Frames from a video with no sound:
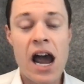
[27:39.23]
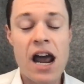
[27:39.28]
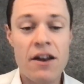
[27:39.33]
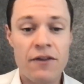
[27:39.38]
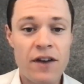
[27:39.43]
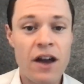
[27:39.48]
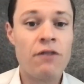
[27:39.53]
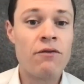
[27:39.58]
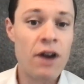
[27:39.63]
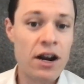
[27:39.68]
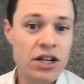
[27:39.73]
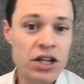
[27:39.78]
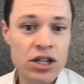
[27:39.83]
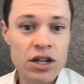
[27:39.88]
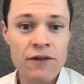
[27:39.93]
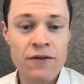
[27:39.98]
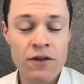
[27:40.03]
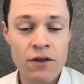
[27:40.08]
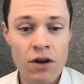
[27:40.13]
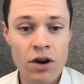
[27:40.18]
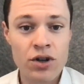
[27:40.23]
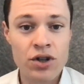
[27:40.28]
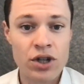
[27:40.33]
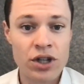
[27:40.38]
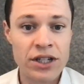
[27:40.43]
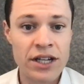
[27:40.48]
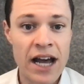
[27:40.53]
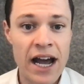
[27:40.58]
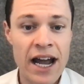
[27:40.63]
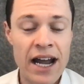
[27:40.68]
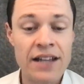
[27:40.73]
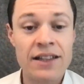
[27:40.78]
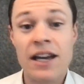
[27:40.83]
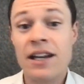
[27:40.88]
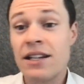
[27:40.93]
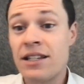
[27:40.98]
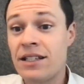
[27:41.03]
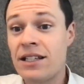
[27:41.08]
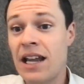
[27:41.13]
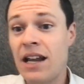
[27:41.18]
And if they register for auction day and
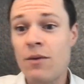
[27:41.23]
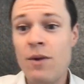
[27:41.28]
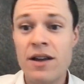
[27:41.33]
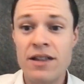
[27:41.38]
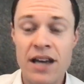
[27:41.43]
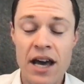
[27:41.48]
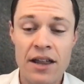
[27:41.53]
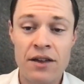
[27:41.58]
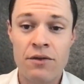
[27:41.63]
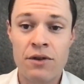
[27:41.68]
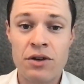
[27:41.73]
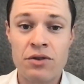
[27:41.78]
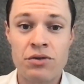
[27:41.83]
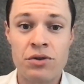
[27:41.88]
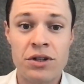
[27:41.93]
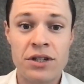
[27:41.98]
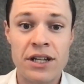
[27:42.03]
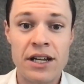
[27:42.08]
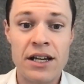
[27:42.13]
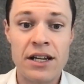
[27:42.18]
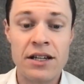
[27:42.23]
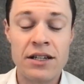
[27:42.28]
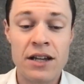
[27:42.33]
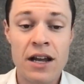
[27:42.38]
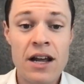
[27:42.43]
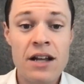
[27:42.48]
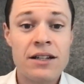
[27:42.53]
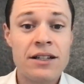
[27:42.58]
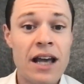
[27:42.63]
they see where the other interest is,